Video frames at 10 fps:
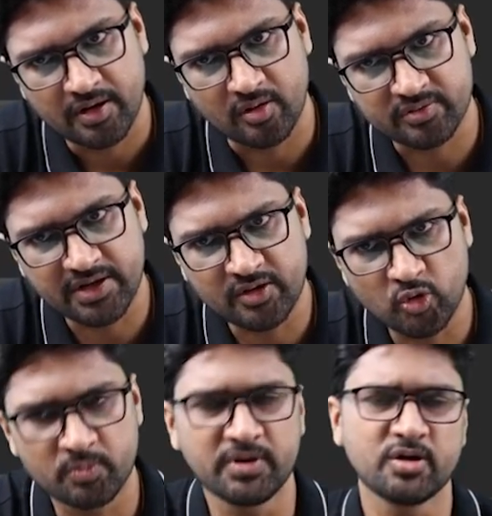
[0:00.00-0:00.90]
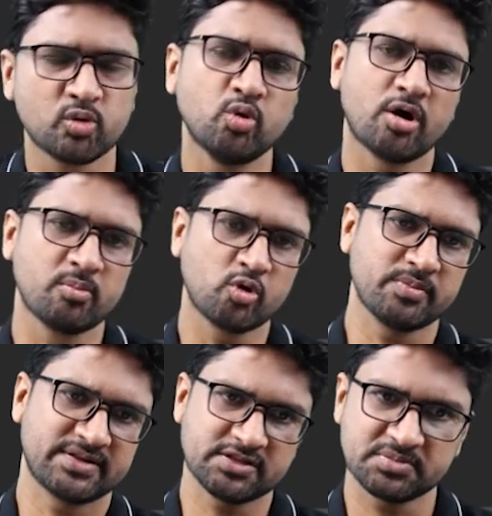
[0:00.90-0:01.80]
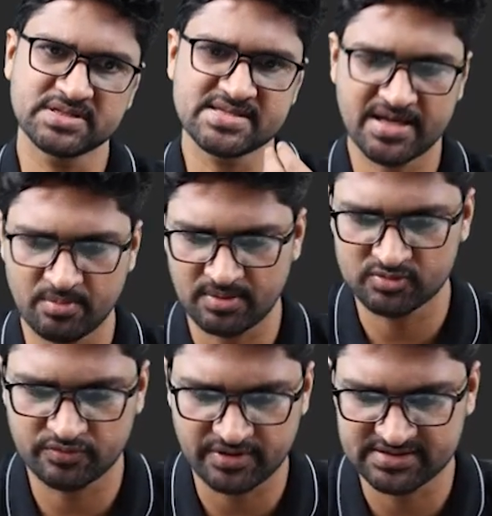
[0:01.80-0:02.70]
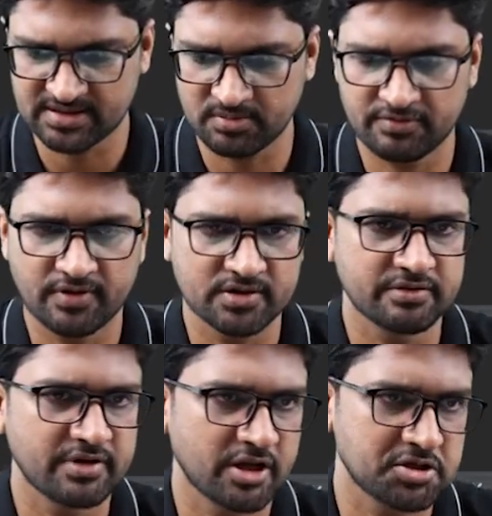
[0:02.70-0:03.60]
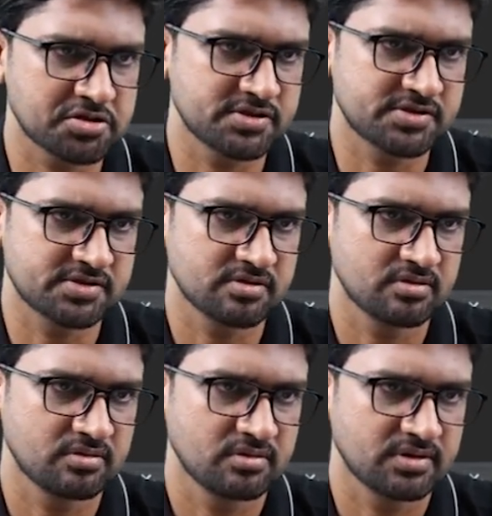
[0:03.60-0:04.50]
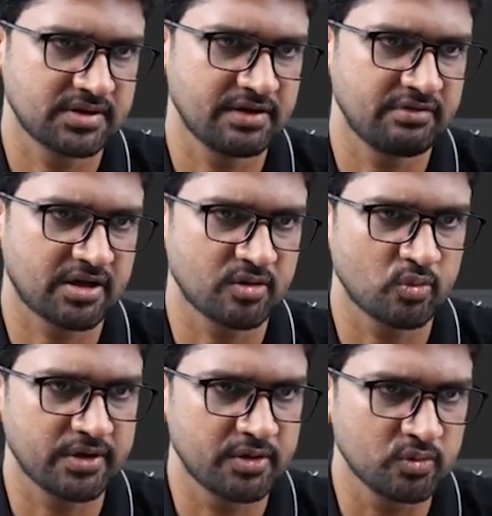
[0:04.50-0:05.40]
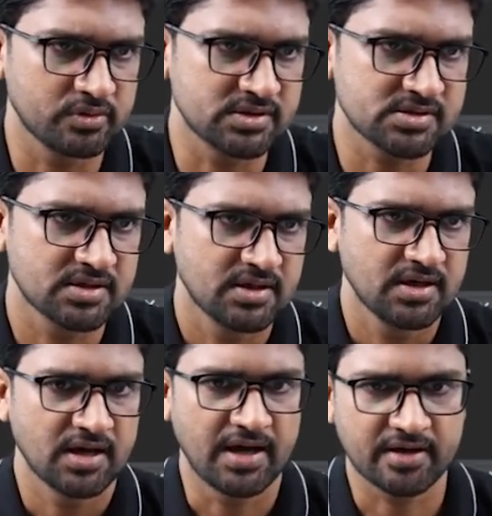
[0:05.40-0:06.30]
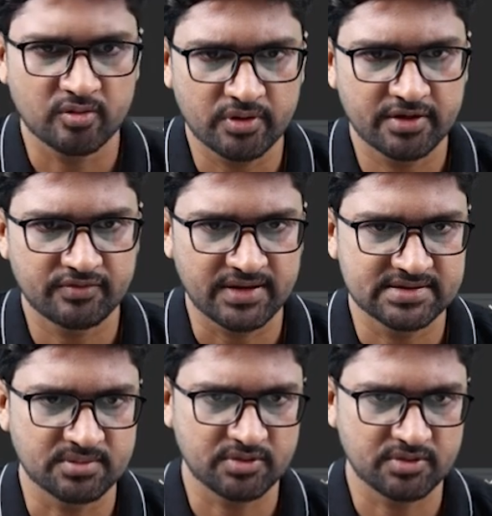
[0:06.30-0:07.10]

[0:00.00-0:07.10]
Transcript: Now there could be two or more methods with the same name. So for example, further variations that we can go and do is I can go and define